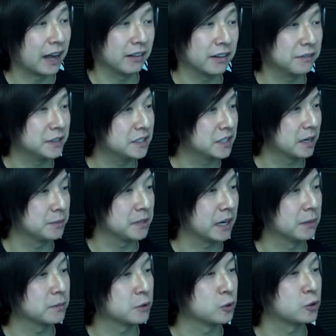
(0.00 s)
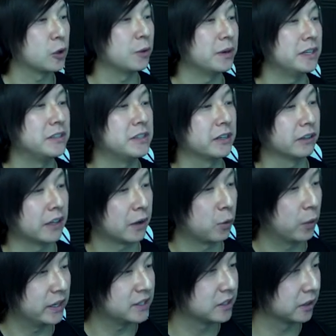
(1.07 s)
I love these types of games. They're so easy to like
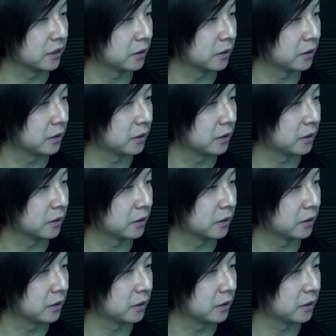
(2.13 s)
waste a